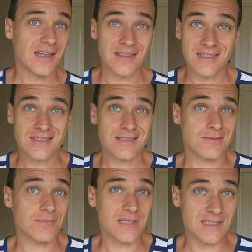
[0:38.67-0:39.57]

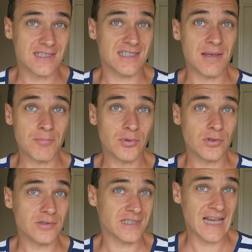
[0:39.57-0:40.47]
This
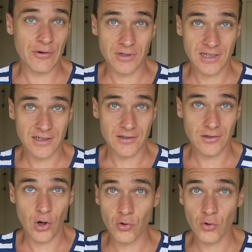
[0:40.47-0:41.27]
simple sounding,